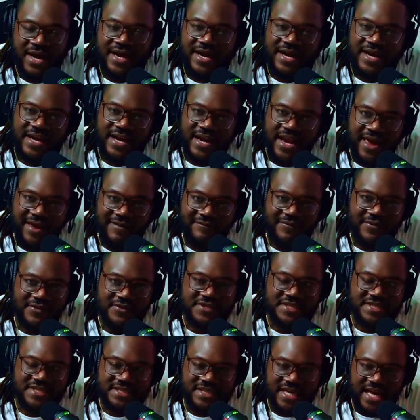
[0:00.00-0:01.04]
Never
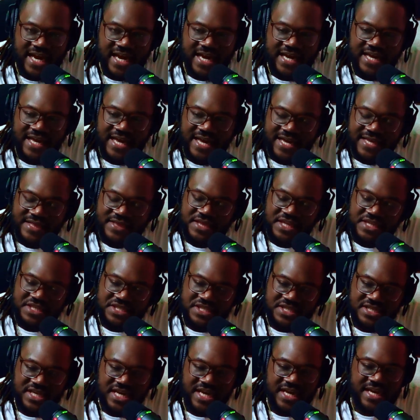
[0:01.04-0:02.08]
say the
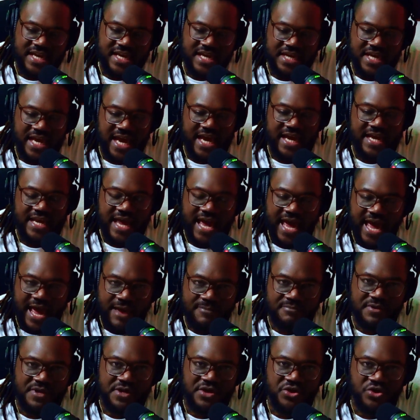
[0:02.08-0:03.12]
shit can't
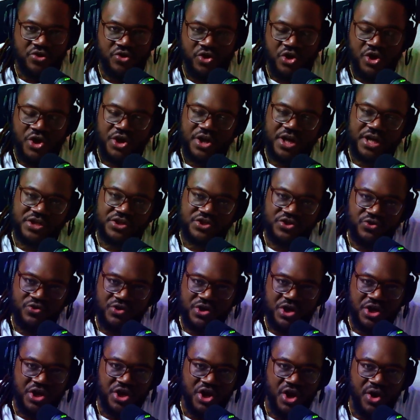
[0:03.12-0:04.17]
happen to you, because you
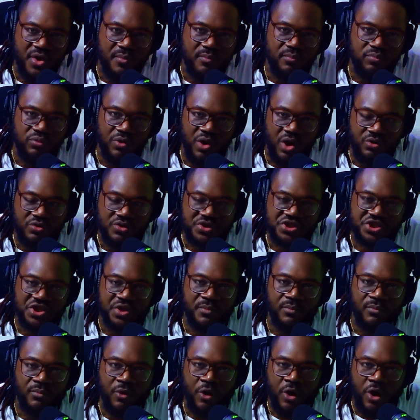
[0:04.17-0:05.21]
can go broke
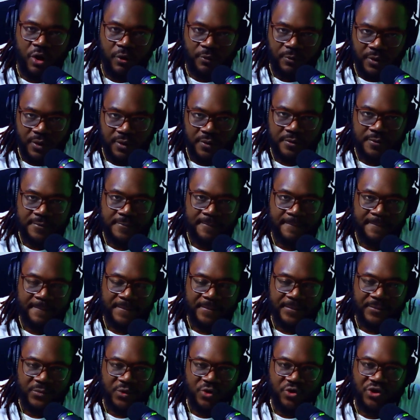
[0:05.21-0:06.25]
tomorrow.
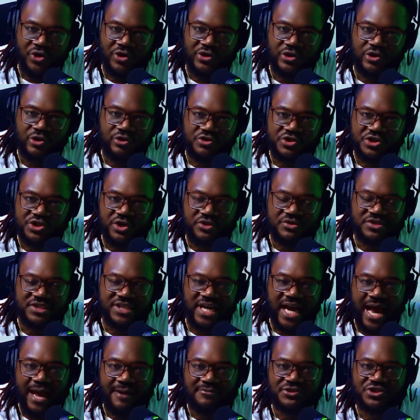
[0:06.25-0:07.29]
You can lose your
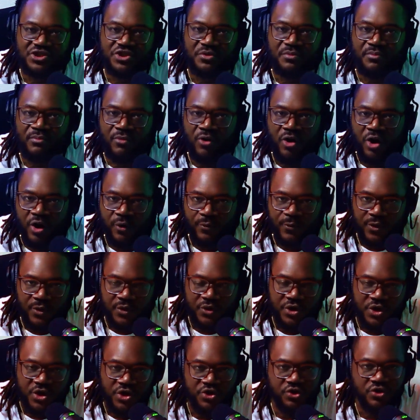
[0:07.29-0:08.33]
job tomorrow.
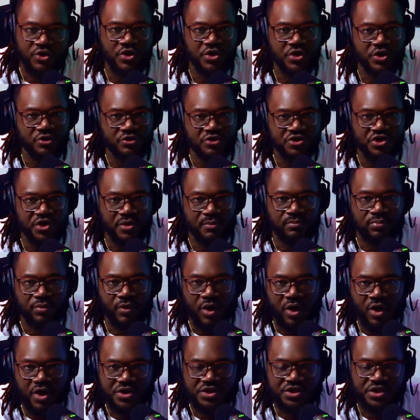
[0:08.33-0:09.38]
You could use your
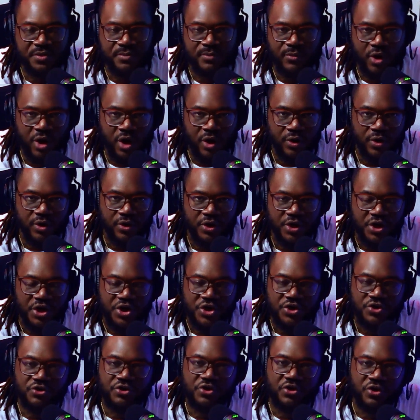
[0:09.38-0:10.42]
broad tomorrow.
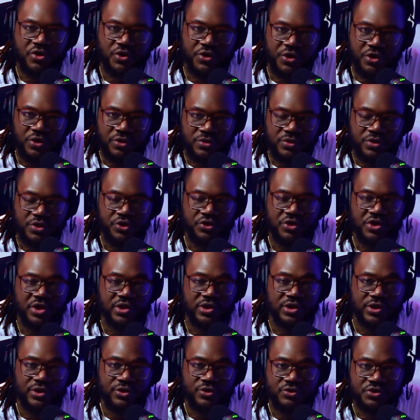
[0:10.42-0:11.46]
You can
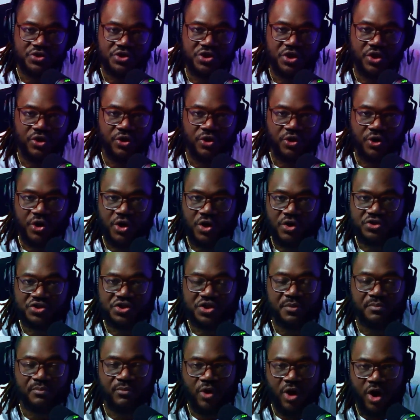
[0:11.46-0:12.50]
lose your girl
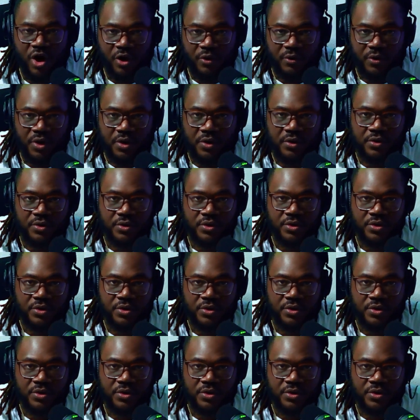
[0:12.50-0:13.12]
tomorrow.